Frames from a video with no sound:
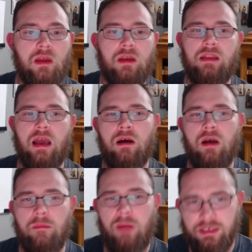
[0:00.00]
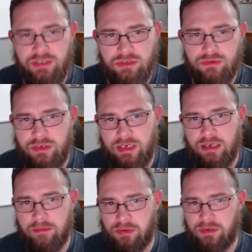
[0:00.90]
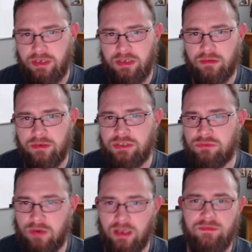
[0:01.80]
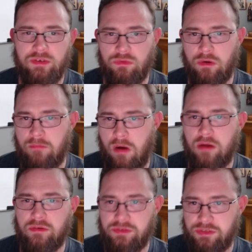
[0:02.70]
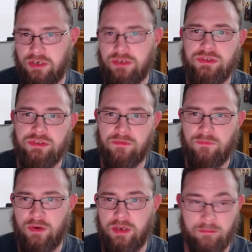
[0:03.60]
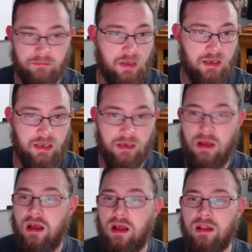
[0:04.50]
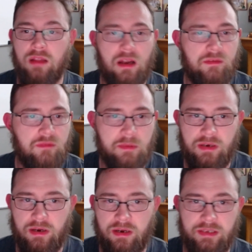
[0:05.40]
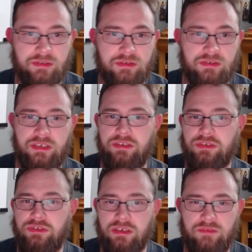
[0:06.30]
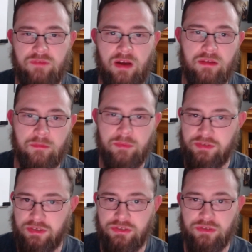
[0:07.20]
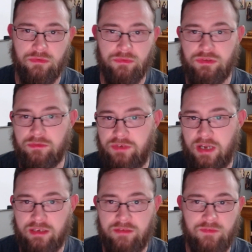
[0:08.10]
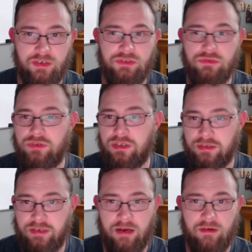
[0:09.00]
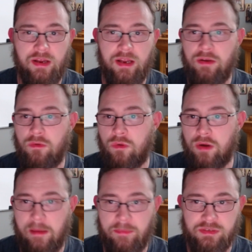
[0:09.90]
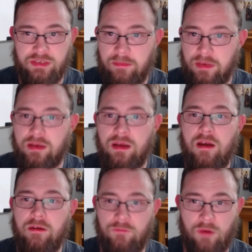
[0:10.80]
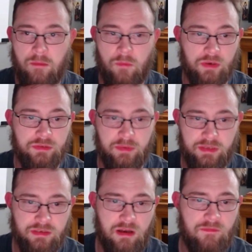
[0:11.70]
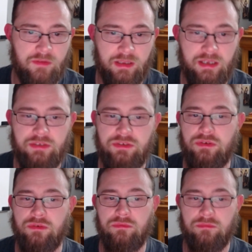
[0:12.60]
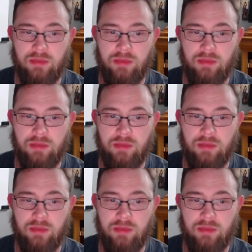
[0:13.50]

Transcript: Now, Bastiat's critique in particular is relevant to our modern discussions of freedom. Again, a lot of libertarians seek to justify their position through subjectivist, utilitarian, or epistemic frameworks, but this often leads to,